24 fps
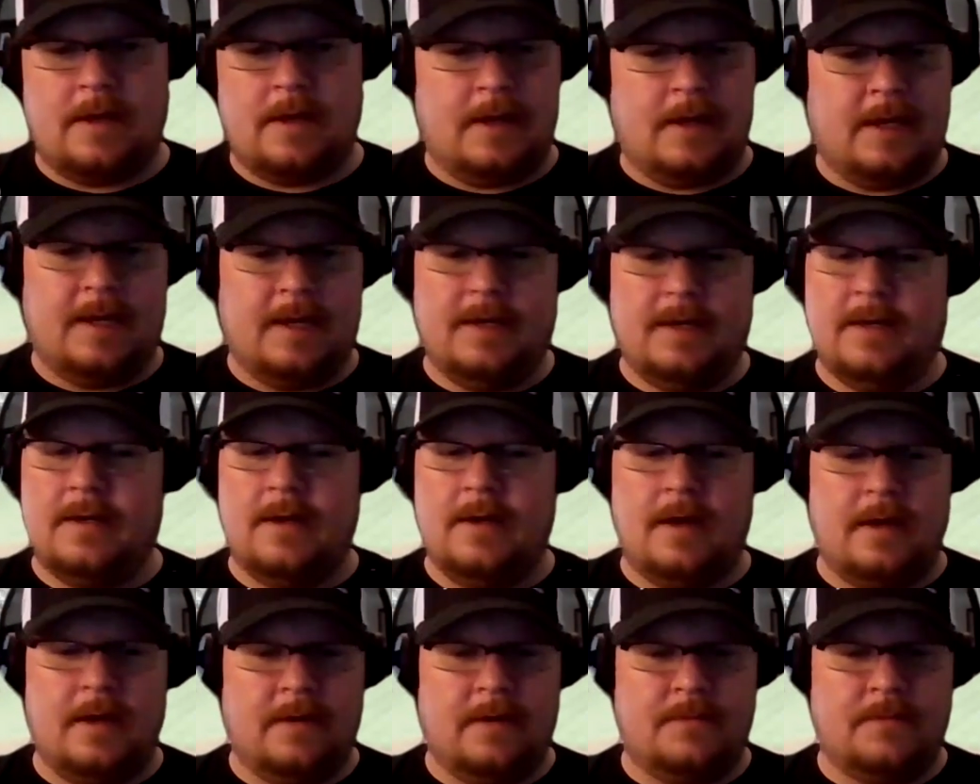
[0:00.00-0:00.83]
He did
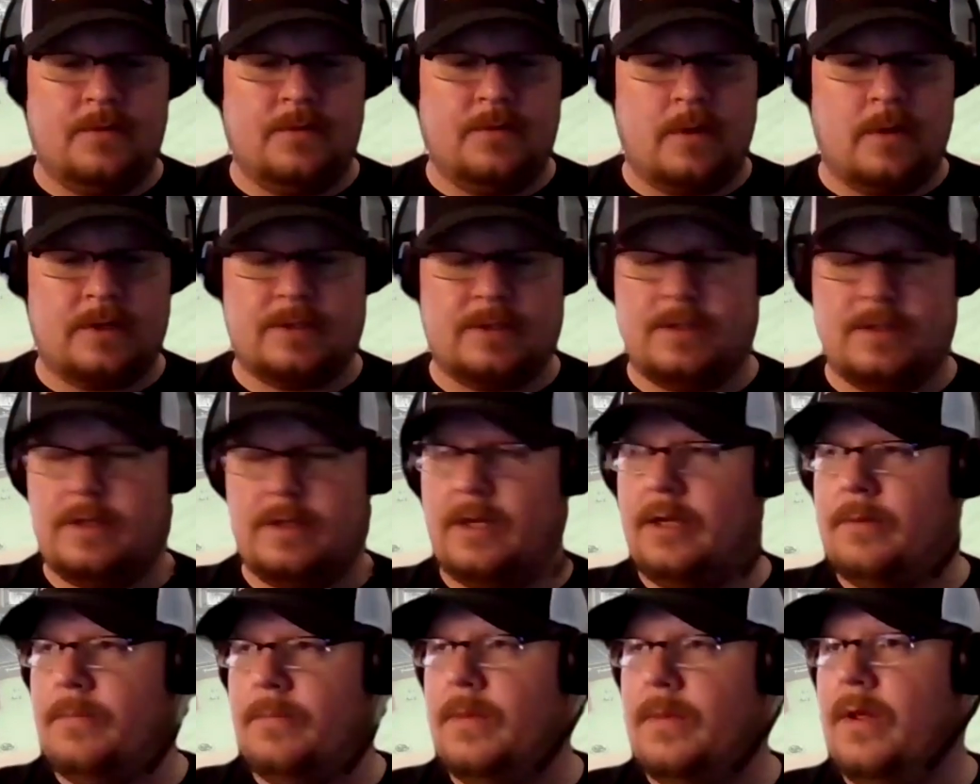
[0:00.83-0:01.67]
not. If you watch the
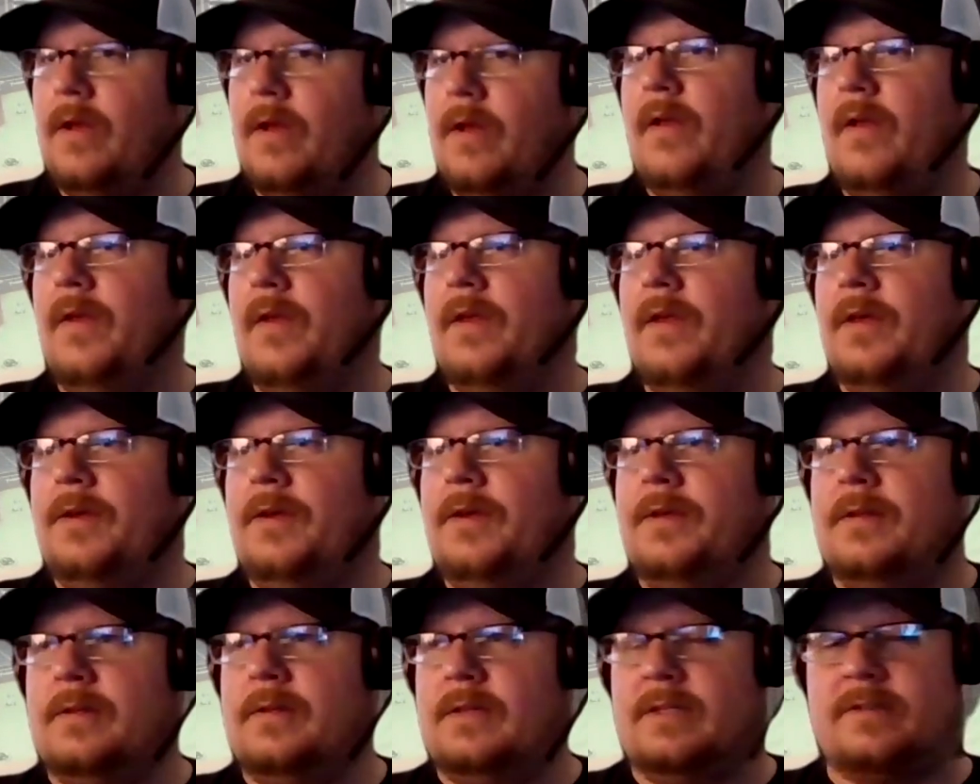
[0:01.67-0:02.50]
game,
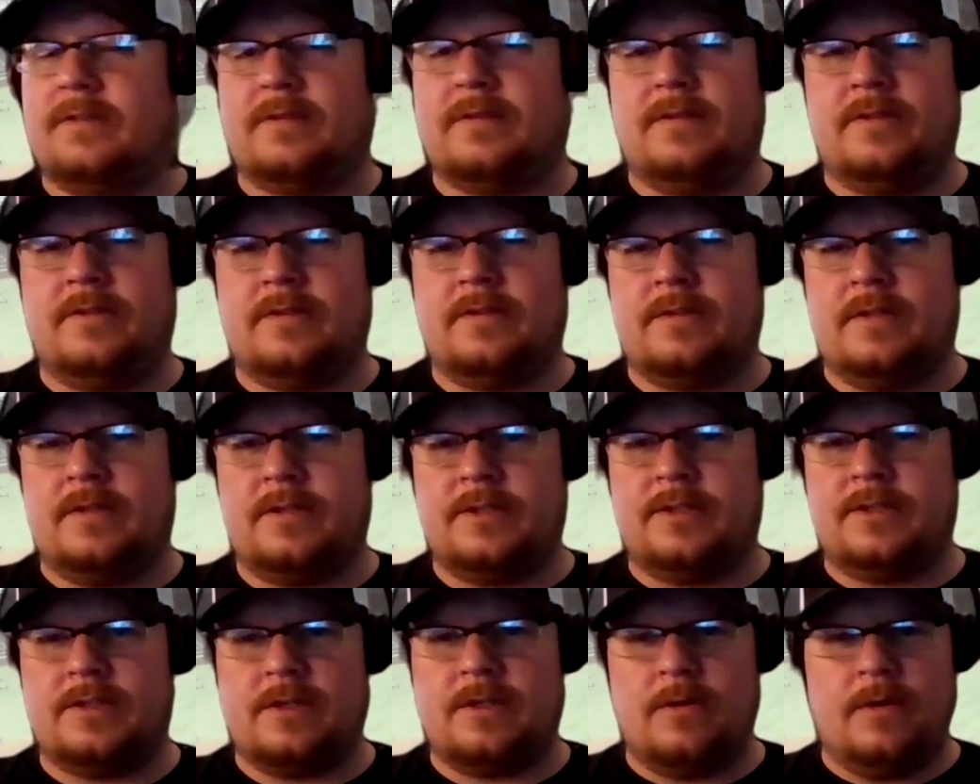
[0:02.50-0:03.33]
let's
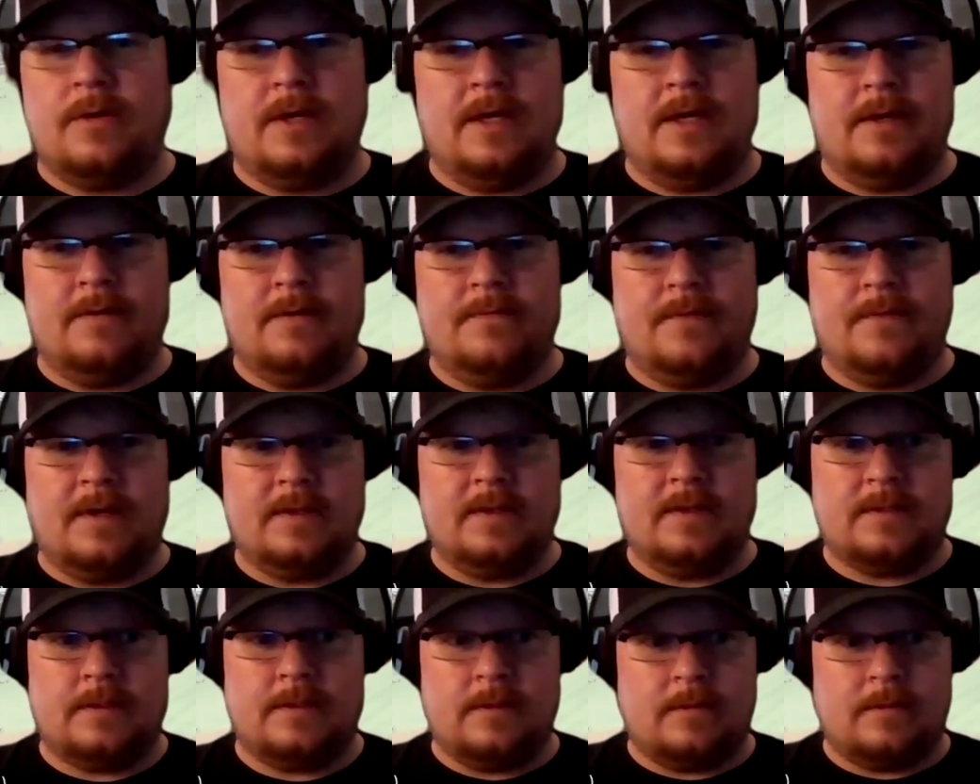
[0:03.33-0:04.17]
just go ahead and
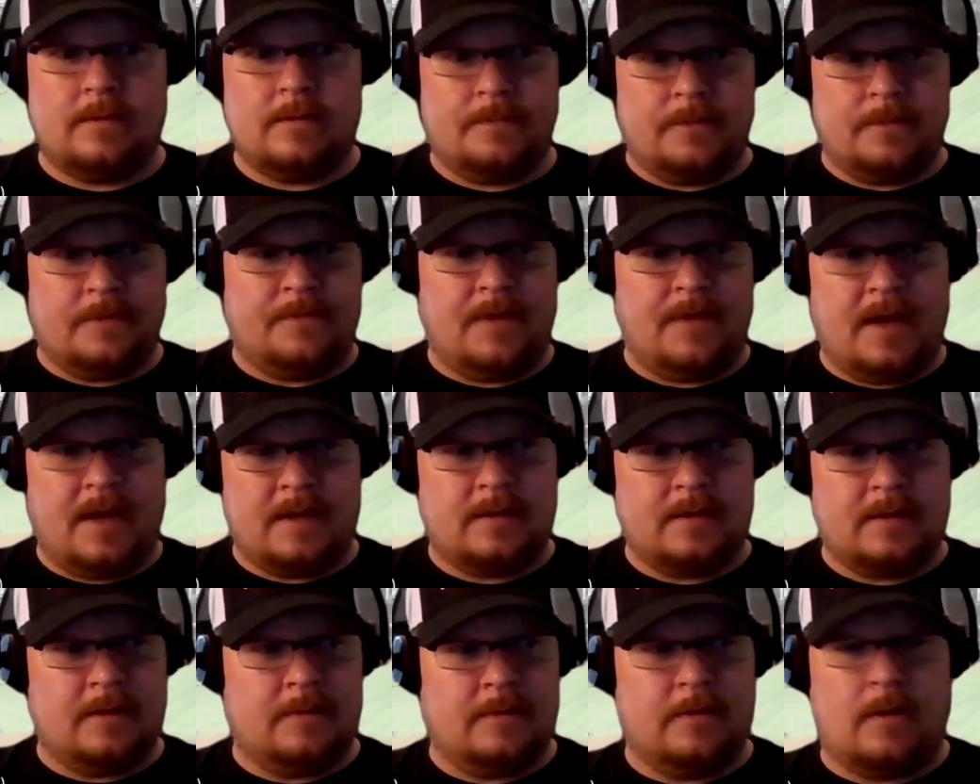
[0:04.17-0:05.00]
face the
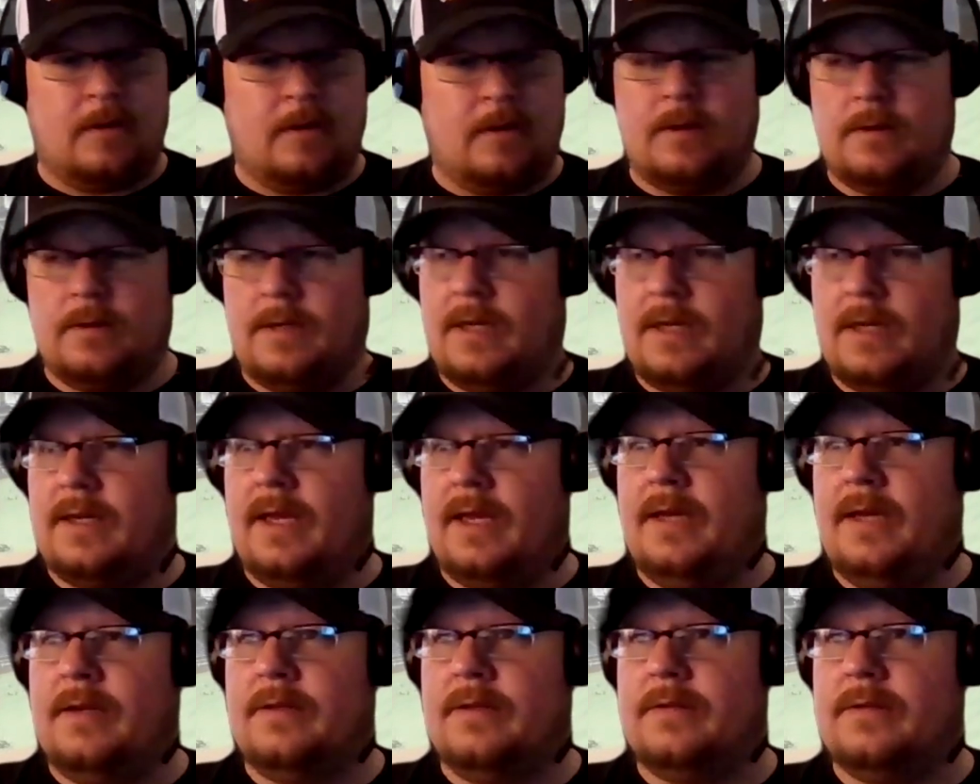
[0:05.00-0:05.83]
fact that
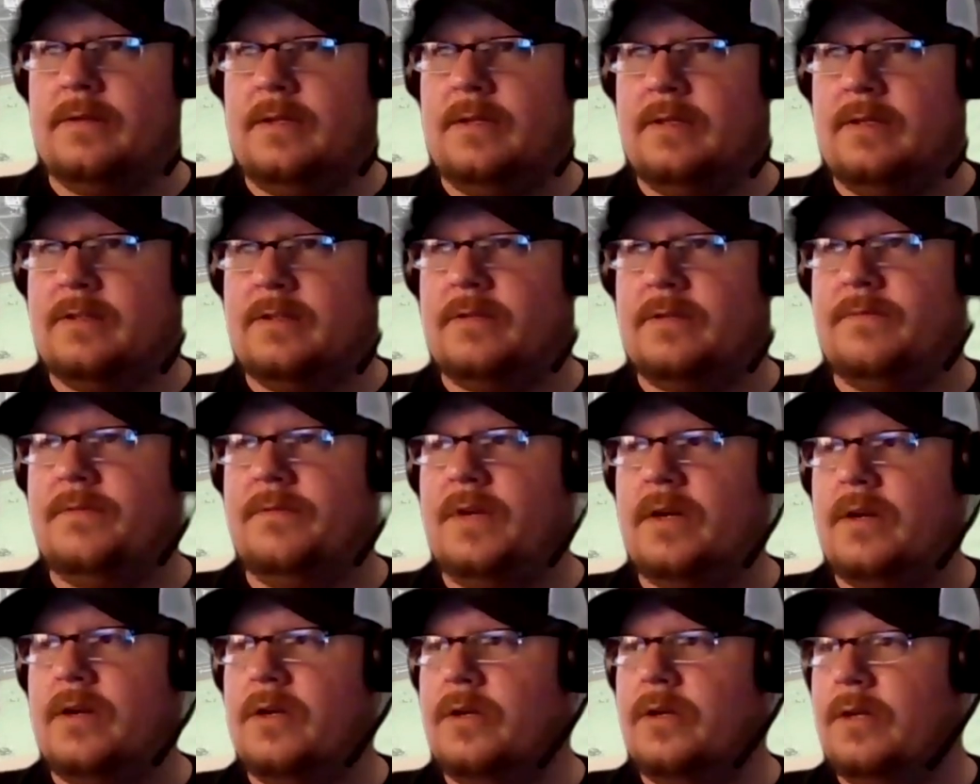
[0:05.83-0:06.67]
Atlanta is a
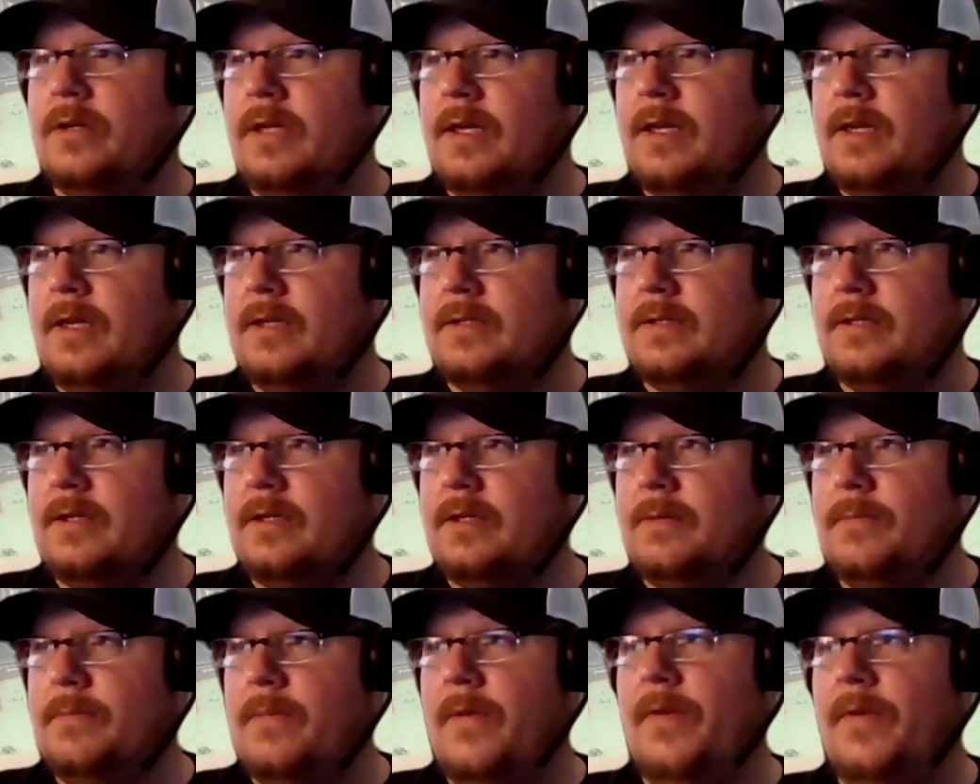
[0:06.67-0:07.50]
very good hitting
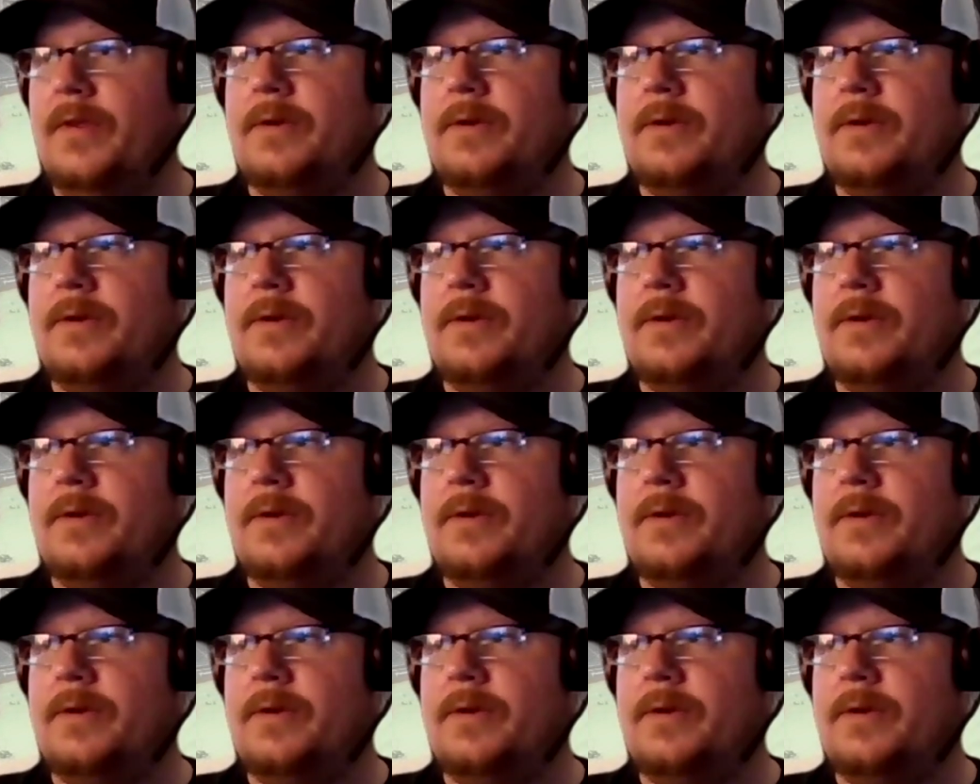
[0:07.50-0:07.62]
team.